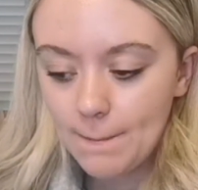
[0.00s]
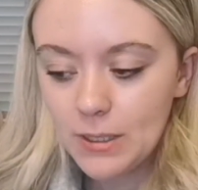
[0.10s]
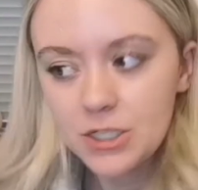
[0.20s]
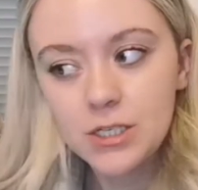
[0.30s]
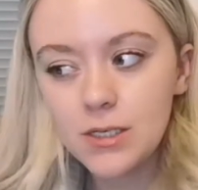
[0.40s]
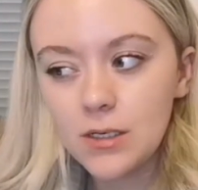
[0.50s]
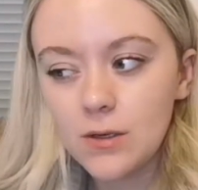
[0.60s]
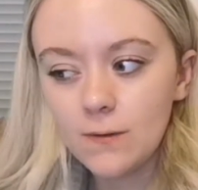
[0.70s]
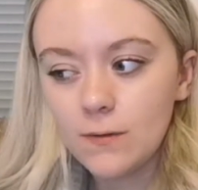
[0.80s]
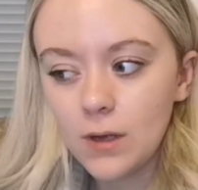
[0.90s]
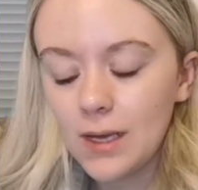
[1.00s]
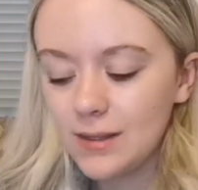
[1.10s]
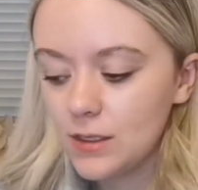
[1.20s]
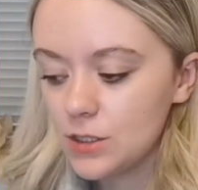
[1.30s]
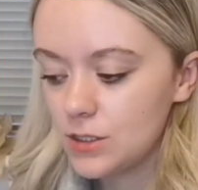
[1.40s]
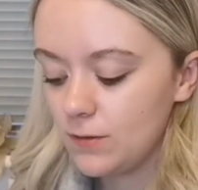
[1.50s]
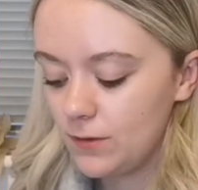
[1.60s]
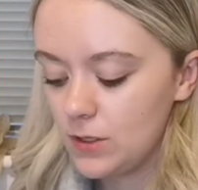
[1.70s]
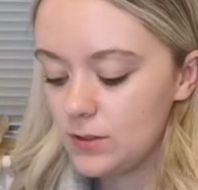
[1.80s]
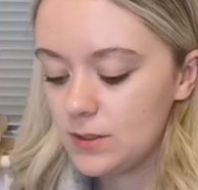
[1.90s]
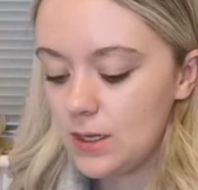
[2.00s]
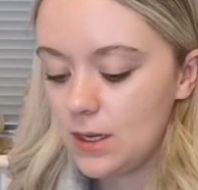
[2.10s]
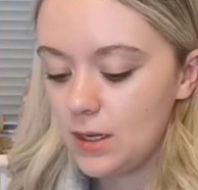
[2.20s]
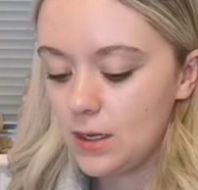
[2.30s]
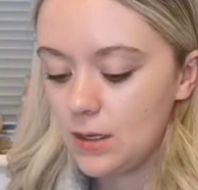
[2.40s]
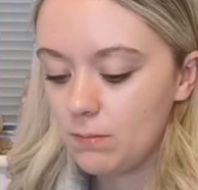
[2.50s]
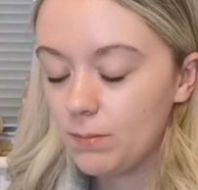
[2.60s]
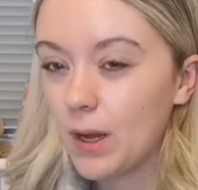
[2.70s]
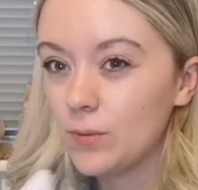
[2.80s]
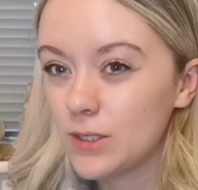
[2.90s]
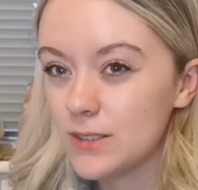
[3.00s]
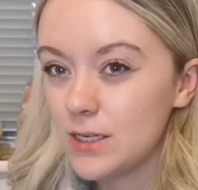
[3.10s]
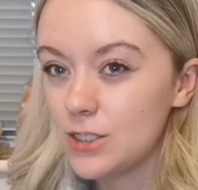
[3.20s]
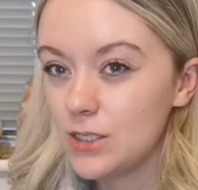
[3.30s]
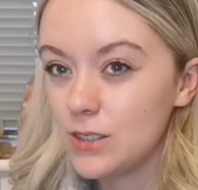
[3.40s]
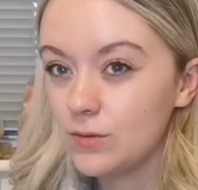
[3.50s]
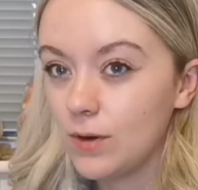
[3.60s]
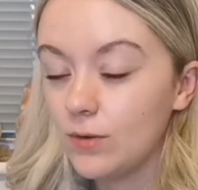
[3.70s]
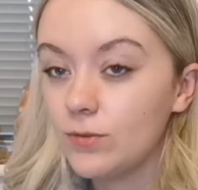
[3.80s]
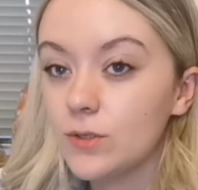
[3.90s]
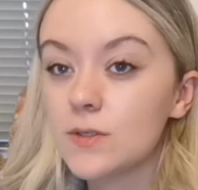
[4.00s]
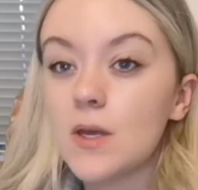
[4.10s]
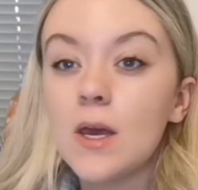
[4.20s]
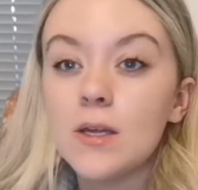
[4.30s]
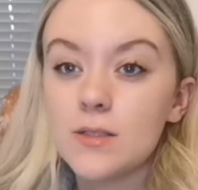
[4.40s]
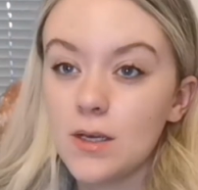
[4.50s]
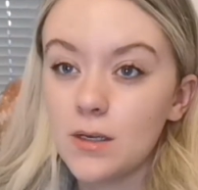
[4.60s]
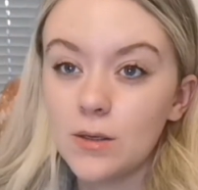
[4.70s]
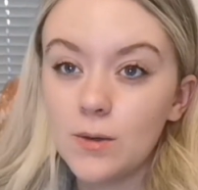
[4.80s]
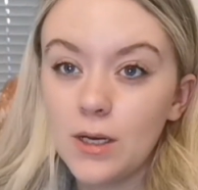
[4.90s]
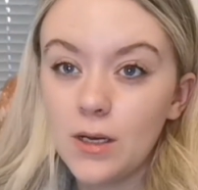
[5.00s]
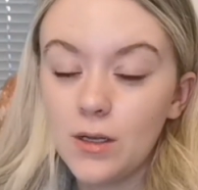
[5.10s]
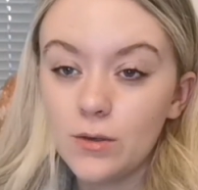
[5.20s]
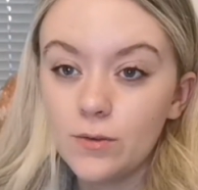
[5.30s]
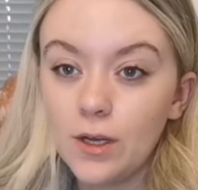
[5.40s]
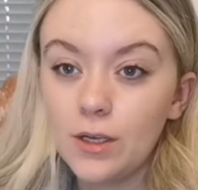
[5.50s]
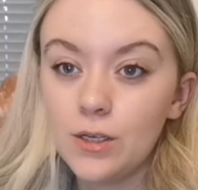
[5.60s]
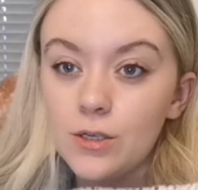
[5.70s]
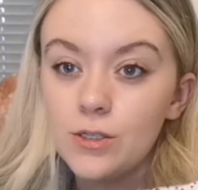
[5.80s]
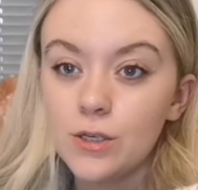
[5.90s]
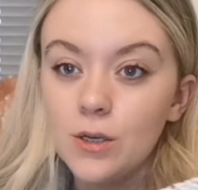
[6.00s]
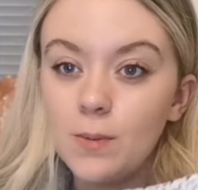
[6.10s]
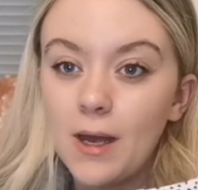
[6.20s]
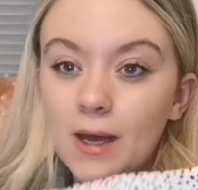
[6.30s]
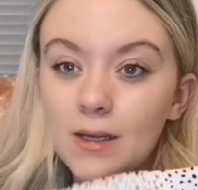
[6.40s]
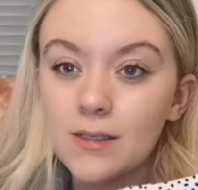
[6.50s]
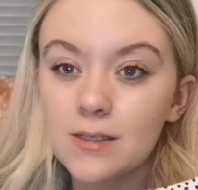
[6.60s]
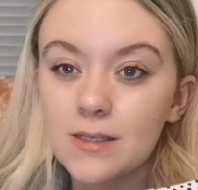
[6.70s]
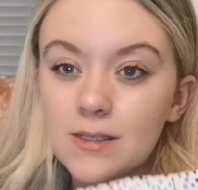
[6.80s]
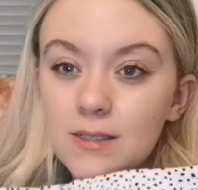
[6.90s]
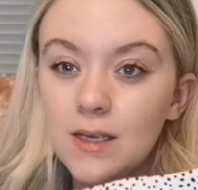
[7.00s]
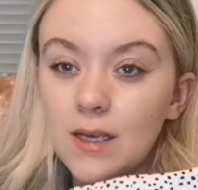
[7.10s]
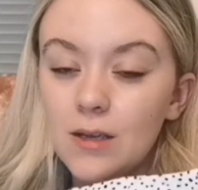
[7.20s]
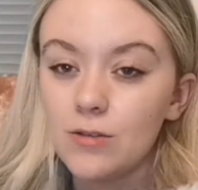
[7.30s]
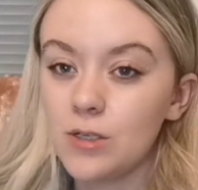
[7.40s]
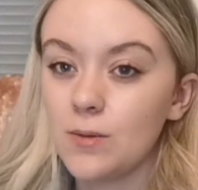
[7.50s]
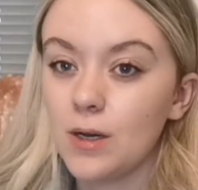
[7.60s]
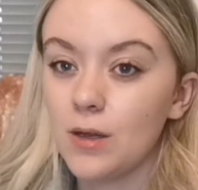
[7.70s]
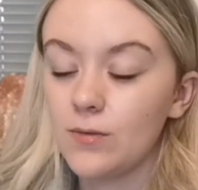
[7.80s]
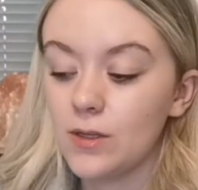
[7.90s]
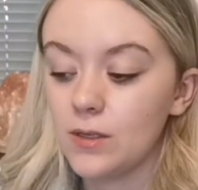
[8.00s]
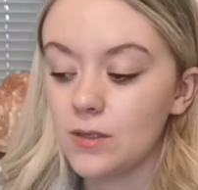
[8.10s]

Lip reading: but she did, I think she did view C but I want to say she did ruffles. So I'm going to quickly look for her YouTube and see if she went over